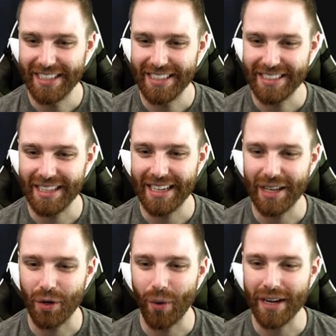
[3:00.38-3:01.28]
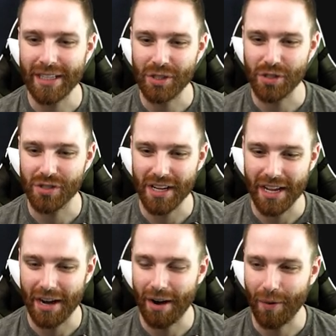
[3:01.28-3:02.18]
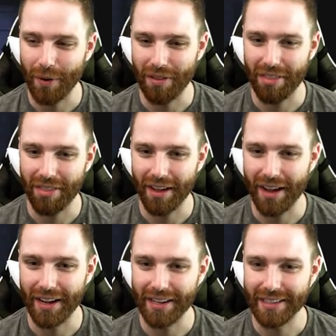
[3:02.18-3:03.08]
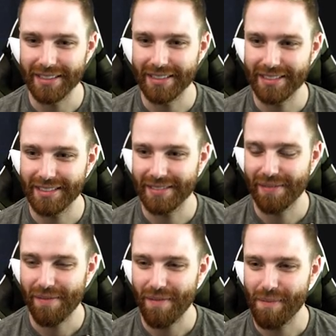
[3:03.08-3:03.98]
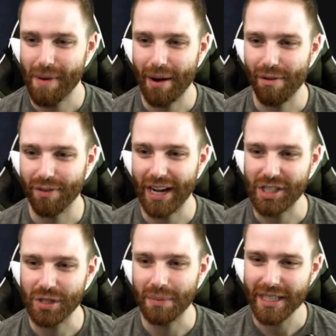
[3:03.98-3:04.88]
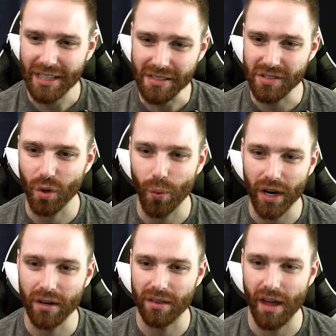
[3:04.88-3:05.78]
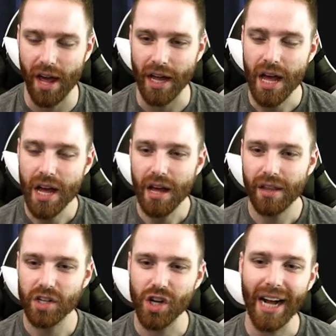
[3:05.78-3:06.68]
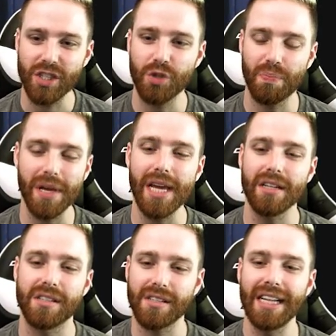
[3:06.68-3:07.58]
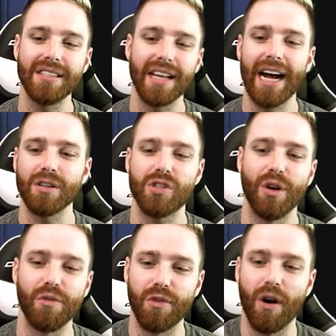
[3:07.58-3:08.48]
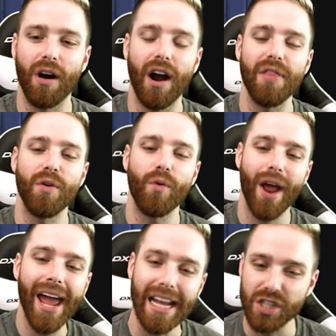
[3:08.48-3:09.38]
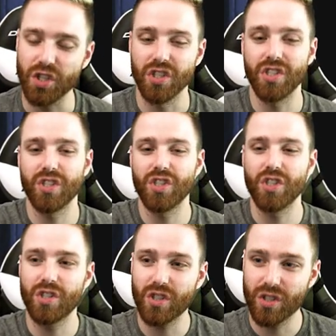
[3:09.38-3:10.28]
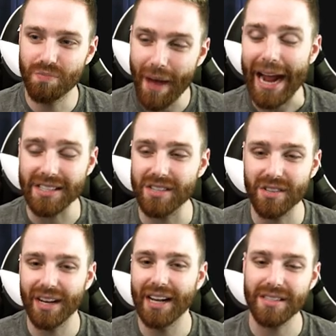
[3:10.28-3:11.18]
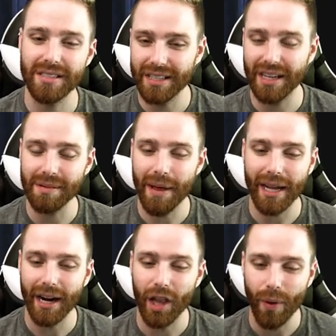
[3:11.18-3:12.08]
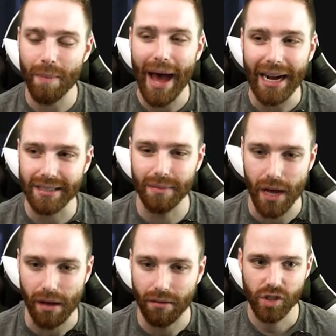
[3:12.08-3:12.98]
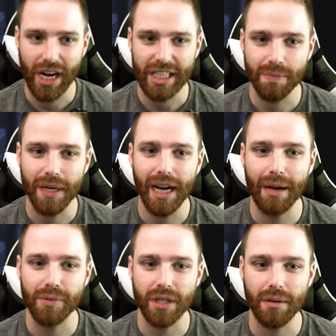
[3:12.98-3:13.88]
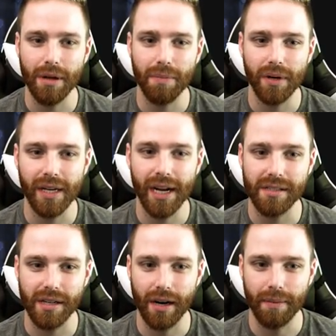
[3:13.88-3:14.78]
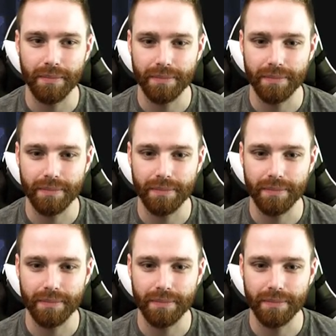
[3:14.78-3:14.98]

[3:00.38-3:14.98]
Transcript: It's gonna get quite interesting here with uh, my reflection. But here's the weird thing. The shot speed sends it out so far, and the range makes it so that it doesn't make it all the way back to me. Shot speed ups are gonna be pretty nice here.